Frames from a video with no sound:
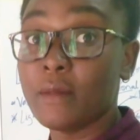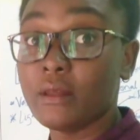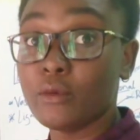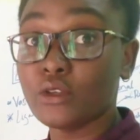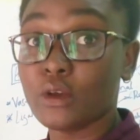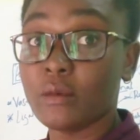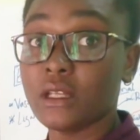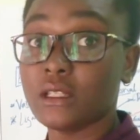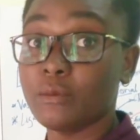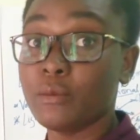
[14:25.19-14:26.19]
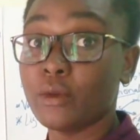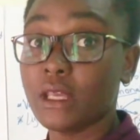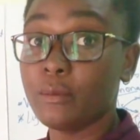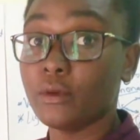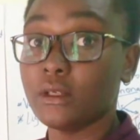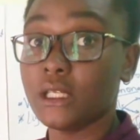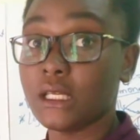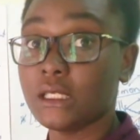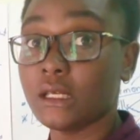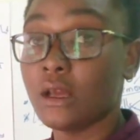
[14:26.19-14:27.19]
But the most common is that people keep on
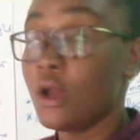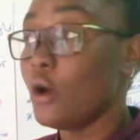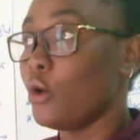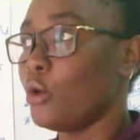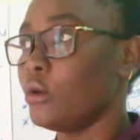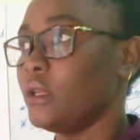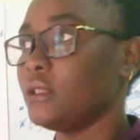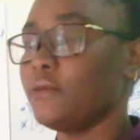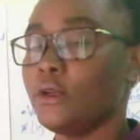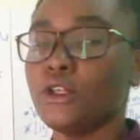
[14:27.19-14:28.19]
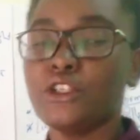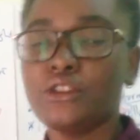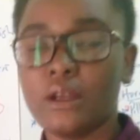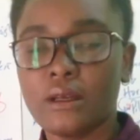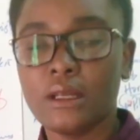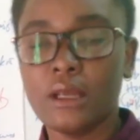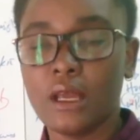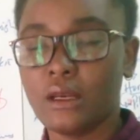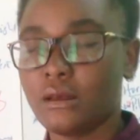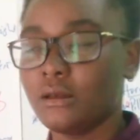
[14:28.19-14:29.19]
testing or it's voluntary
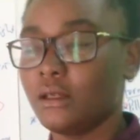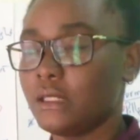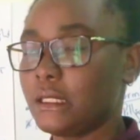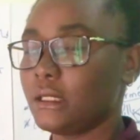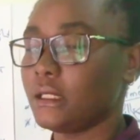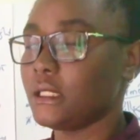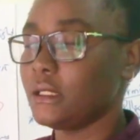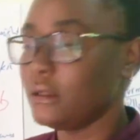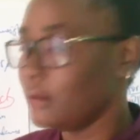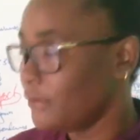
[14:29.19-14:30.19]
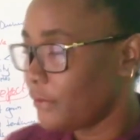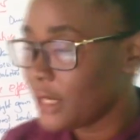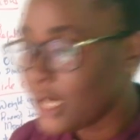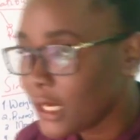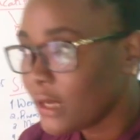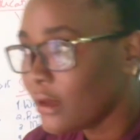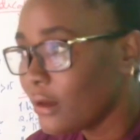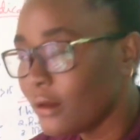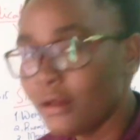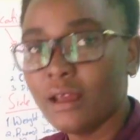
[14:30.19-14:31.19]
and it's
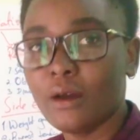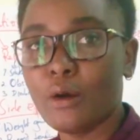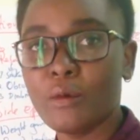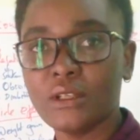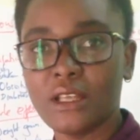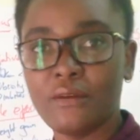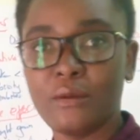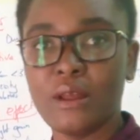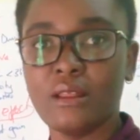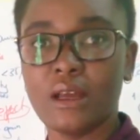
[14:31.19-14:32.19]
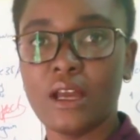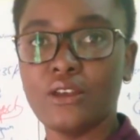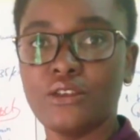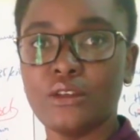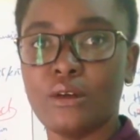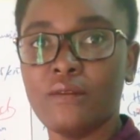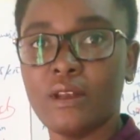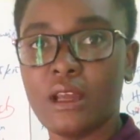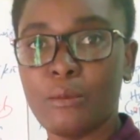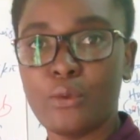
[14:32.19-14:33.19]
free almost everywhere in the country or
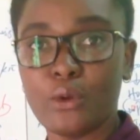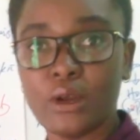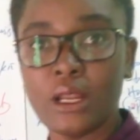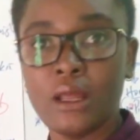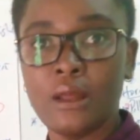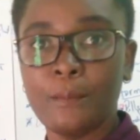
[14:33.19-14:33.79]
even abroad.